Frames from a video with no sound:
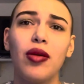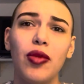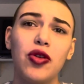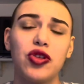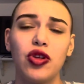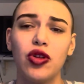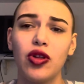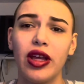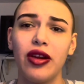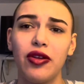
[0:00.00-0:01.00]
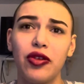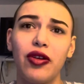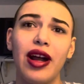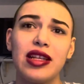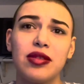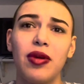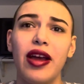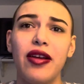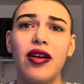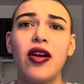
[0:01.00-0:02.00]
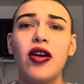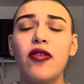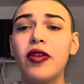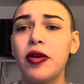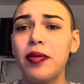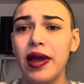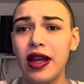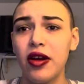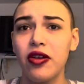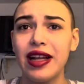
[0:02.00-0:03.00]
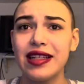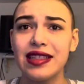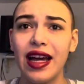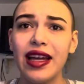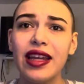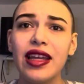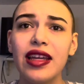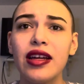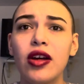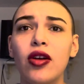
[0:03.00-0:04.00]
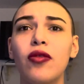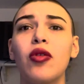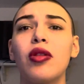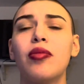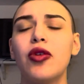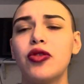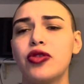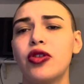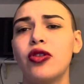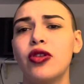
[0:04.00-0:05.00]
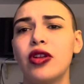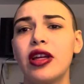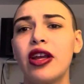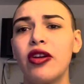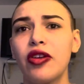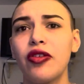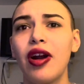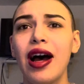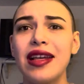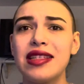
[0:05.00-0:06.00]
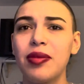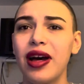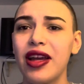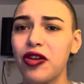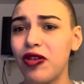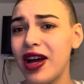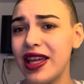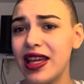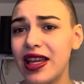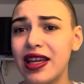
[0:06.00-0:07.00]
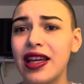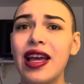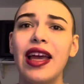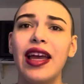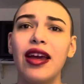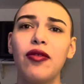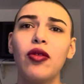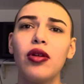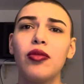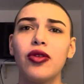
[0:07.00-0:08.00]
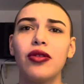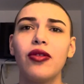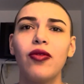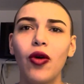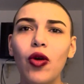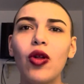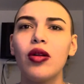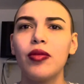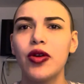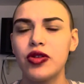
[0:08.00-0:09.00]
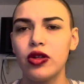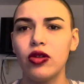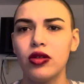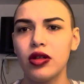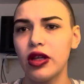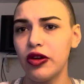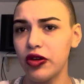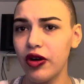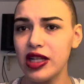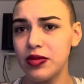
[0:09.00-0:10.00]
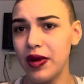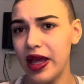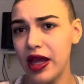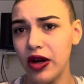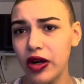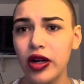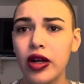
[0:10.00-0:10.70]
emotional characterized by fear, panic, or anxiety, focal emotional characterized by crying, and focal emotional characterized by anger.